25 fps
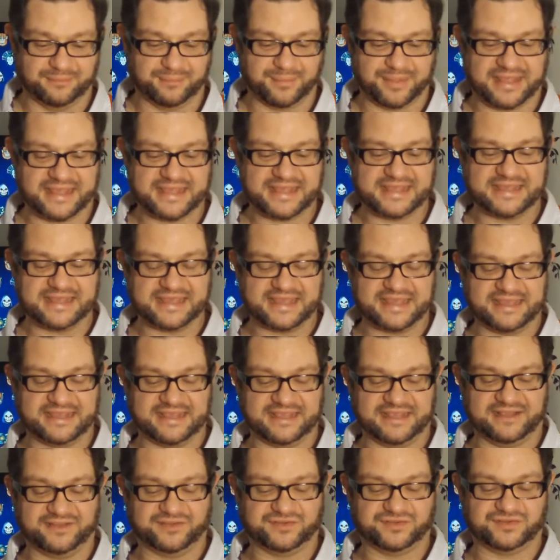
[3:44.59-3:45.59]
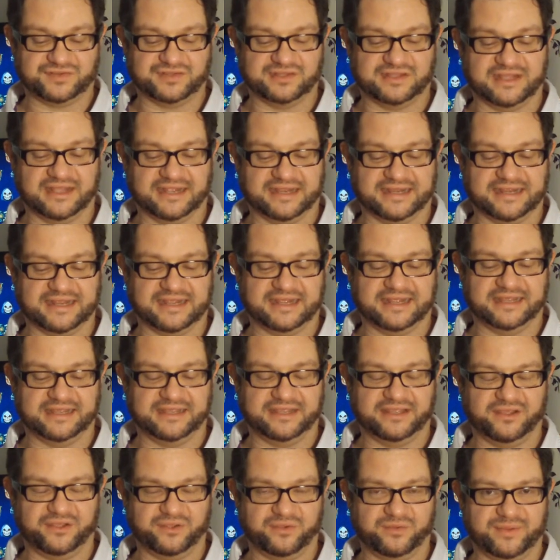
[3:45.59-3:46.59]
He is a guy
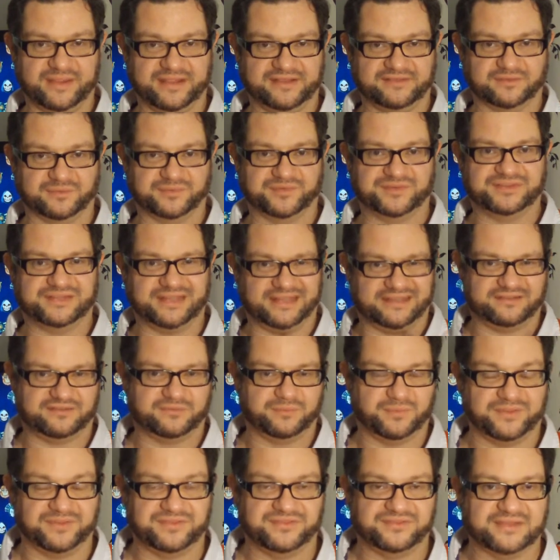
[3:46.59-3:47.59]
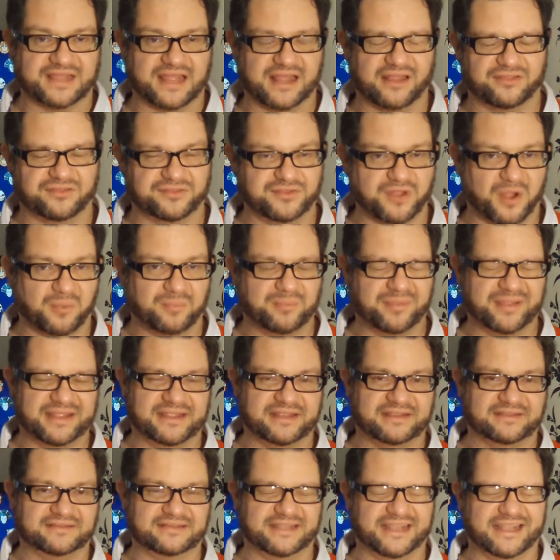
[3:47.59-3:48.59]
who is obsessed with stealth, not
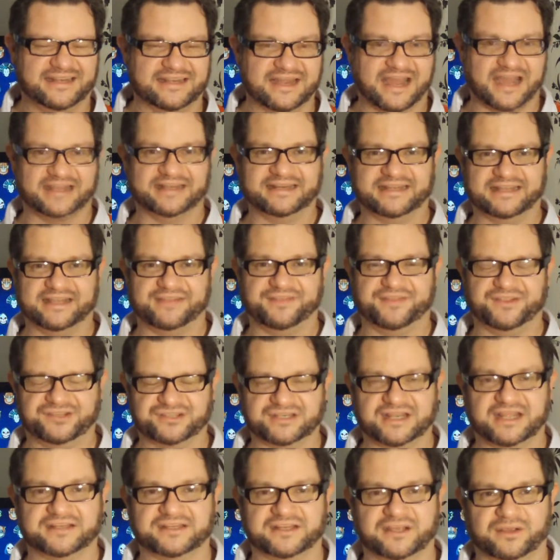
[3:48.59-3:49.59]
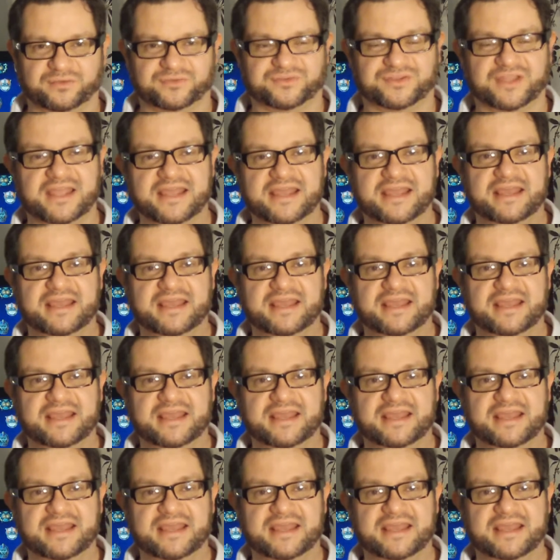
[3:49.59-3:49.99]
being seen, hiding in the shadows.